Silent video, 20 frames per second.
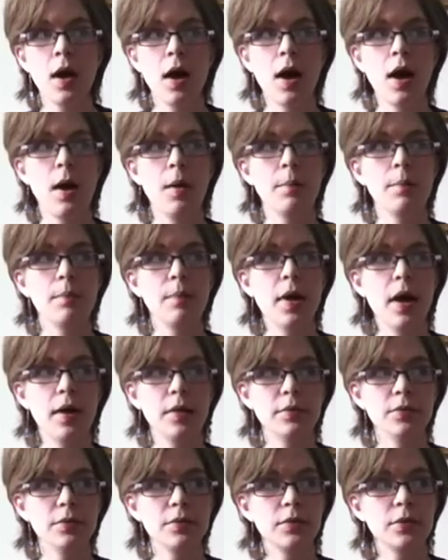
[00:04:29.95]
Um,
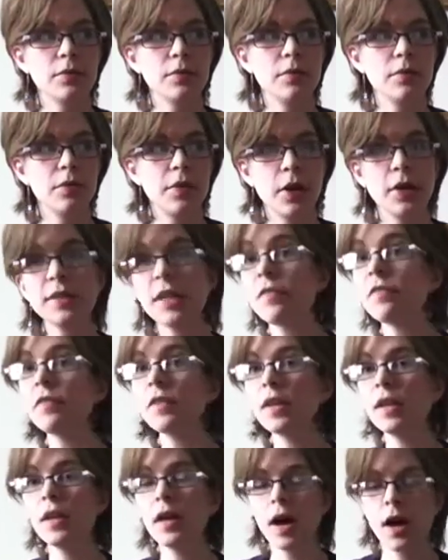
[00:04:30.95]
and there are
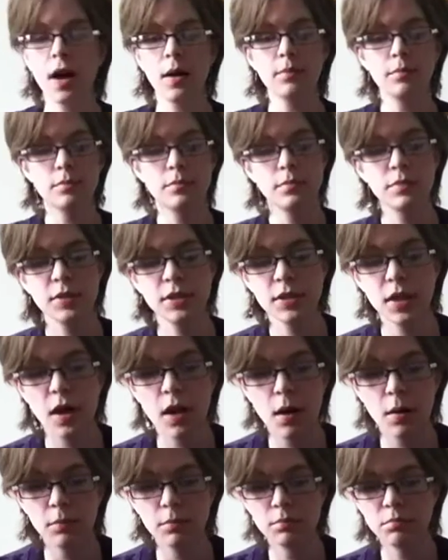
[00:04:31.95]
definitely um,
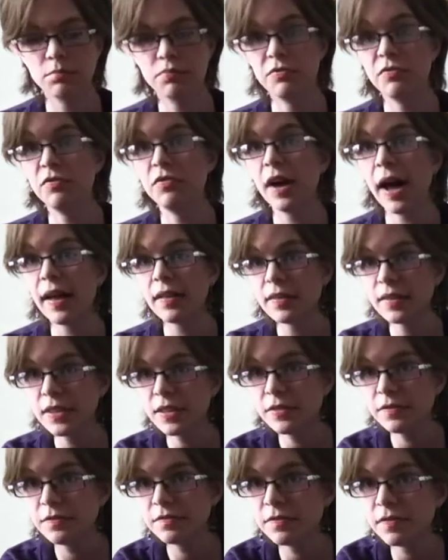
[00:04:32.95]
some
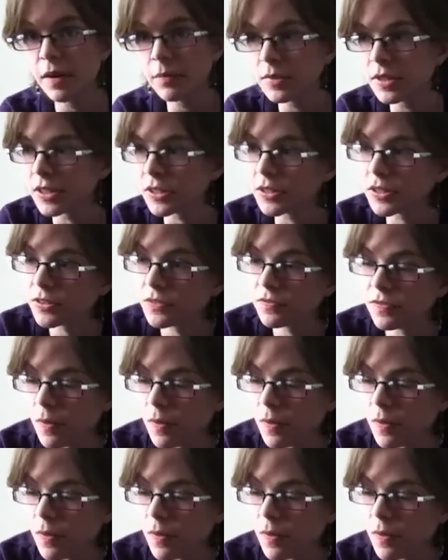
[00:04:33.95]
valid feminist,